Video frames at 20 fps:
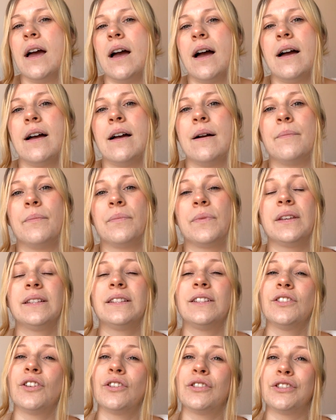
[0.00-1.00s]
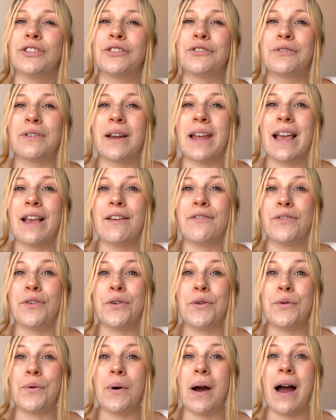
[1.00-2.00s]
This is also great if
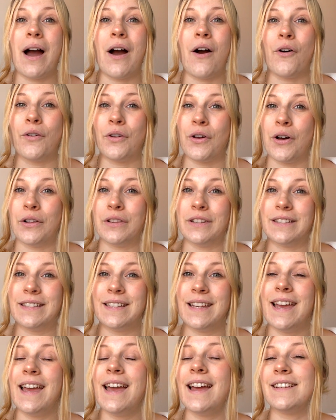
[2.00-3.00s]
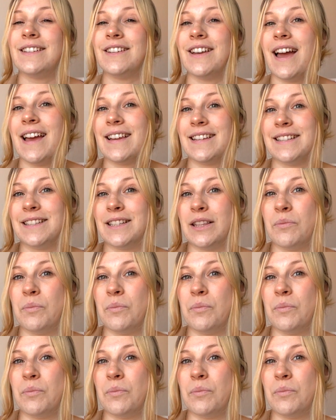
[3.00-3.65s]
you are on holiday and you're heading to